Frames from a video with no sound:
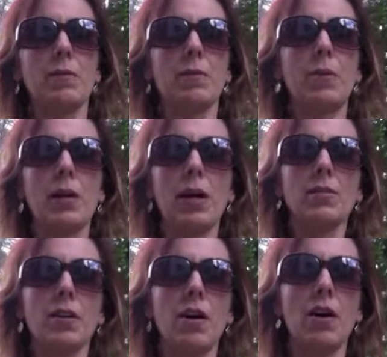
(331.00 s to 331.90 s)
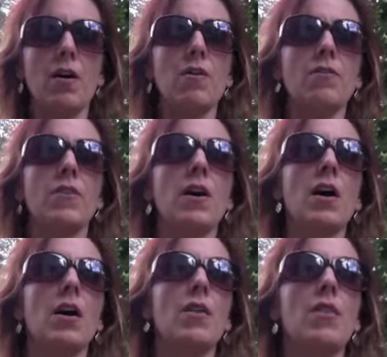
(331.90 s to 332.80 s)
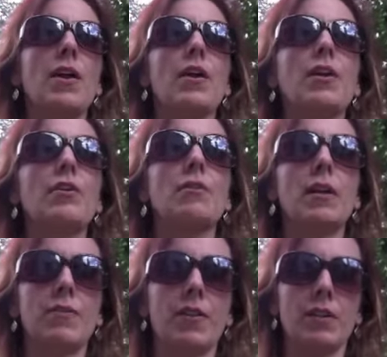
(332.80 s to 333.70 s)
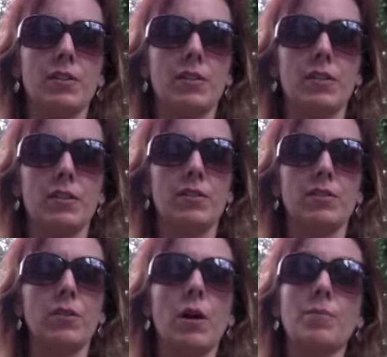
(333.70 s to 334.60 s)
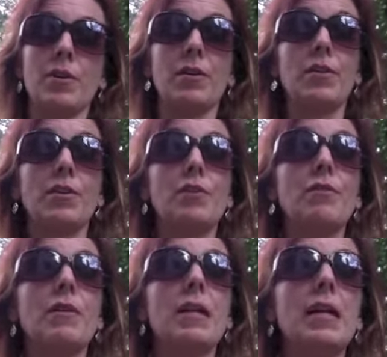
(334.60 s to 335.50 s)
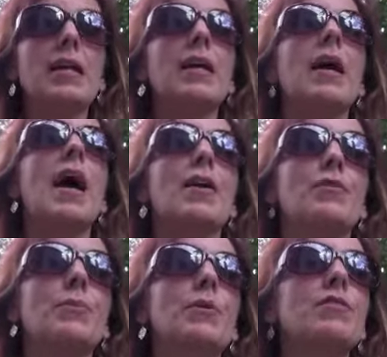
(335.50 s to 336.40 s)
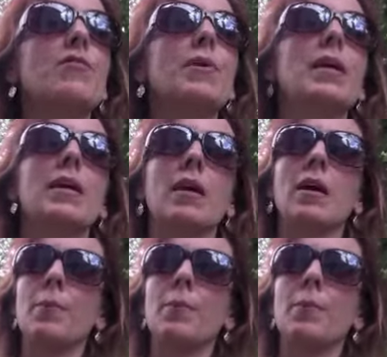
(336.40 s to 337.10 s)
because of their unique functions, or I'm sorry, their unique attributes of being